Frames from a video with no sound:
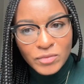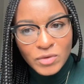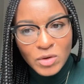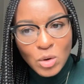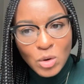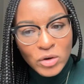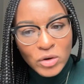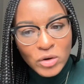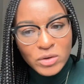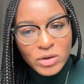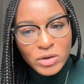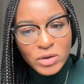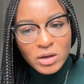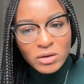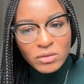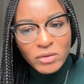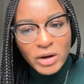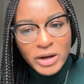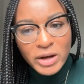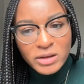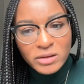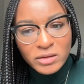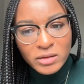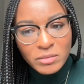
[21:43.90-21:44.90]
Or you can
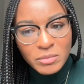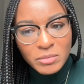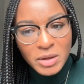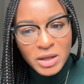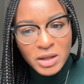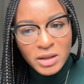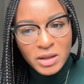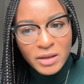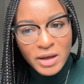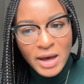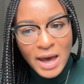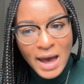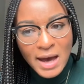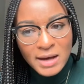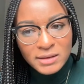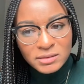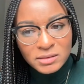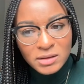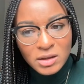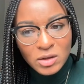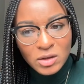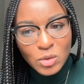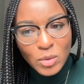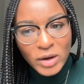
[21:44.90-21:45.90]
write to me in the
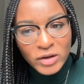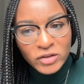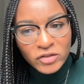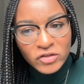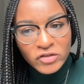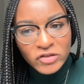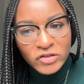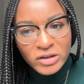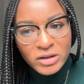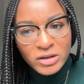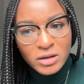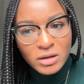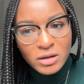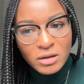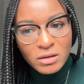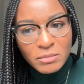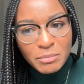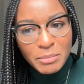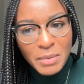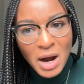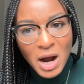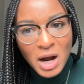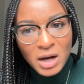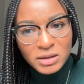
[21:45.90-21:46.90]
ask a question
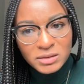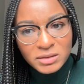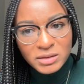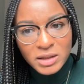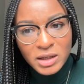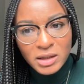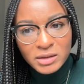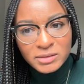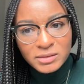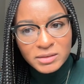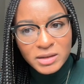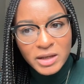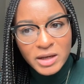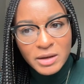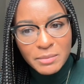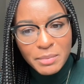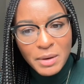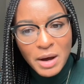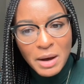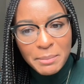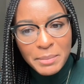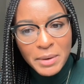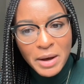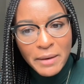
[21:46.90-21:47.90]
box and I'll see it
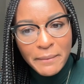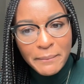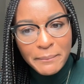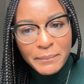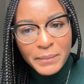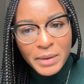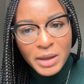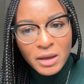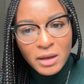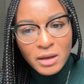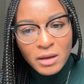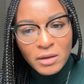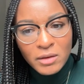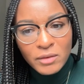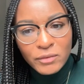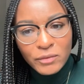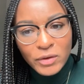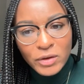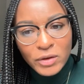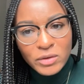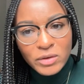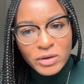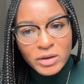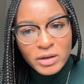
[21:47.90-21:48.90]
pop up for
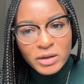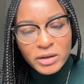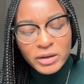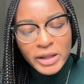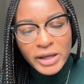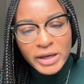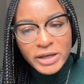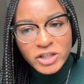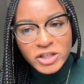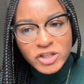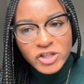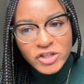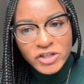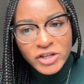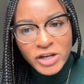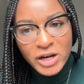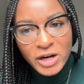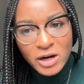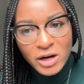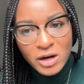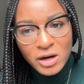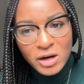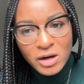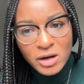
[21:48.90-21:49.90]
you to like
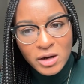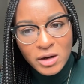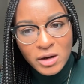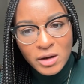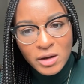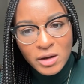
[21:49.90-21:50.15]
share.